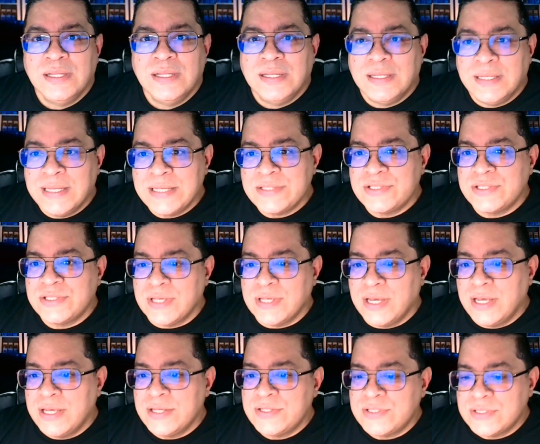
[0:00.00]
Let's
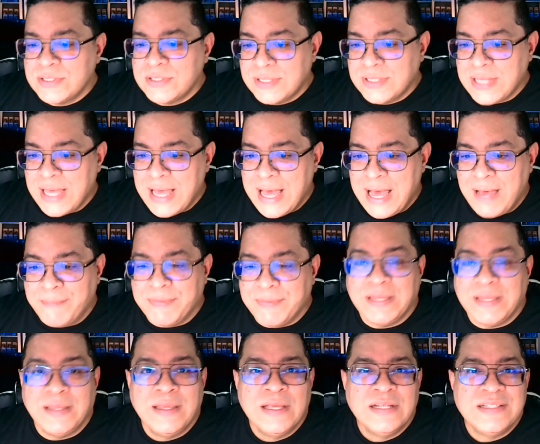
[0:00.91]
us, the
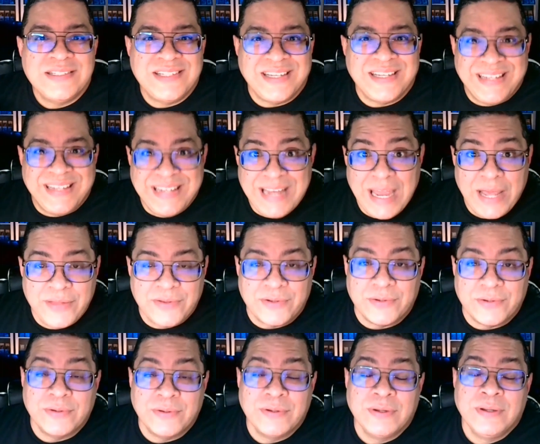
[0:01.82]
hobby,
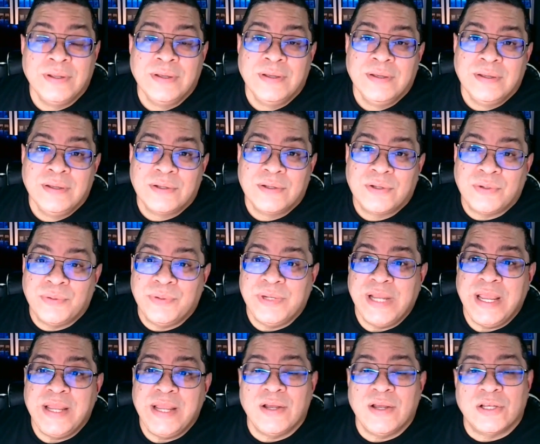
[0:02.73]
together
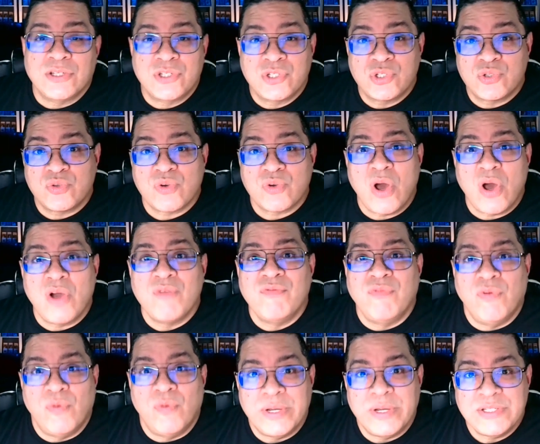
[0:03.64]
create a strong
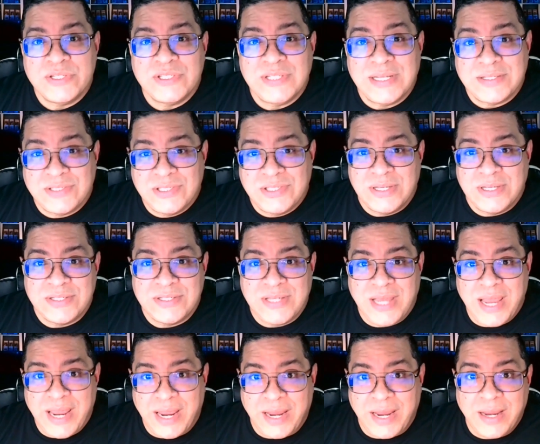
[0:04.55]
voice that says,
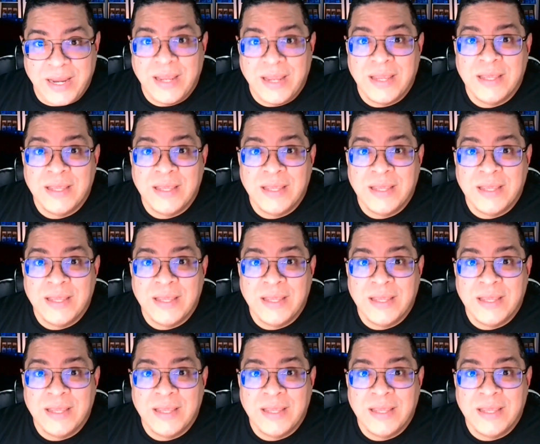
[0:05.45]
hey,